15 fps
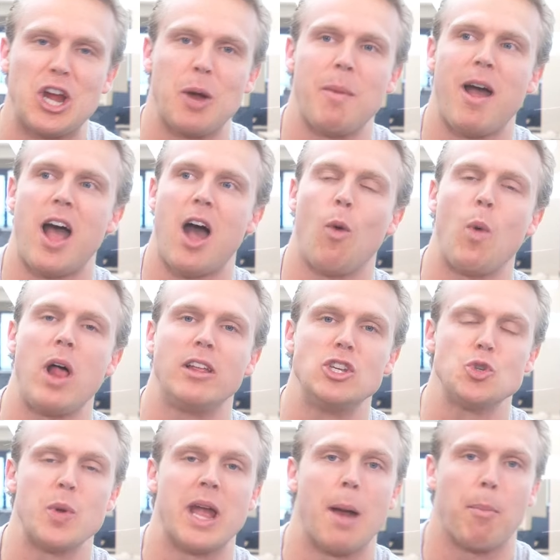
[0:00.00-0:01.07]
about how well he's
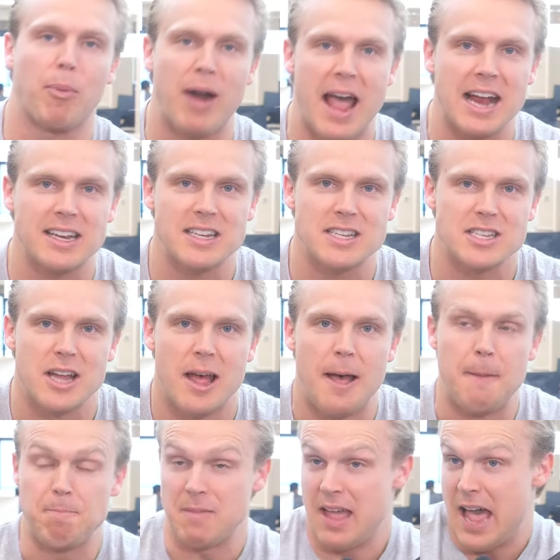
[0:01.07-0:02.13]
doing at practice.
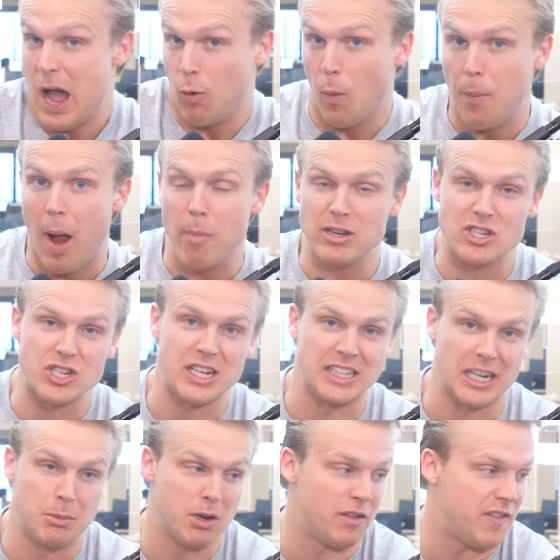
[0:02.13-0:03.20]
Heck, we'll probably see a
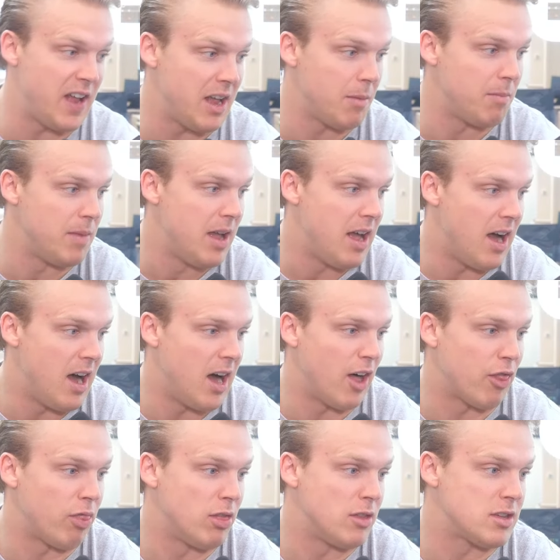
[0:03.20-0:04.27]
little bit of him uh,
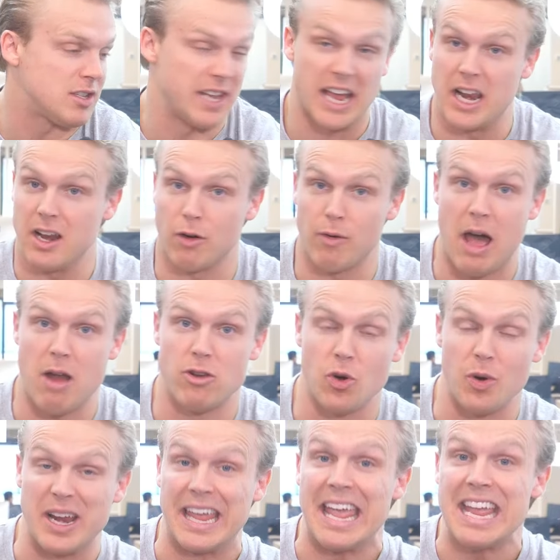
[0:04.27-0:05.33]
slinging it around
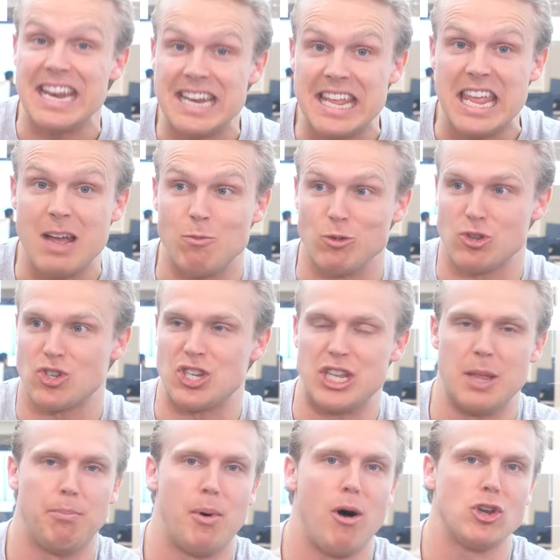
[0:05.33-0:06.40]
during Indy, and we'll see the
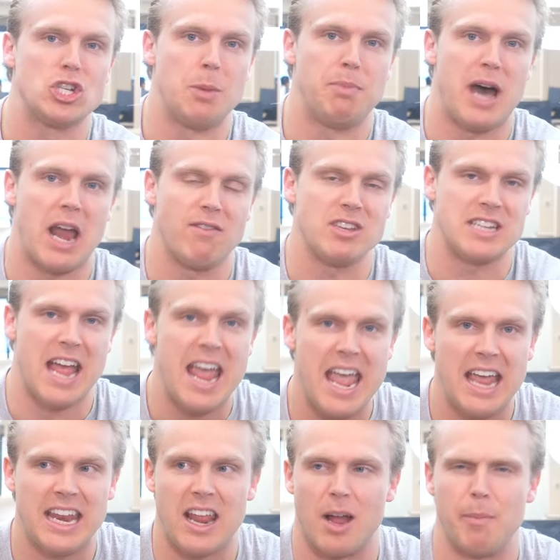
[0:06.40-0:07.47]
ball jump out of his
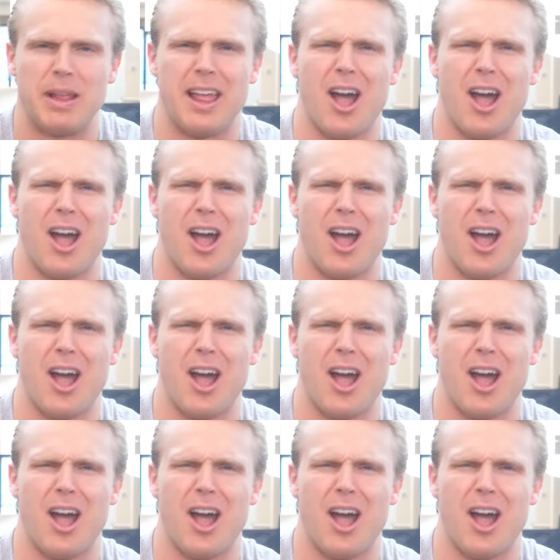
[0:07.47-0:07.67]
hand, and I'll be like,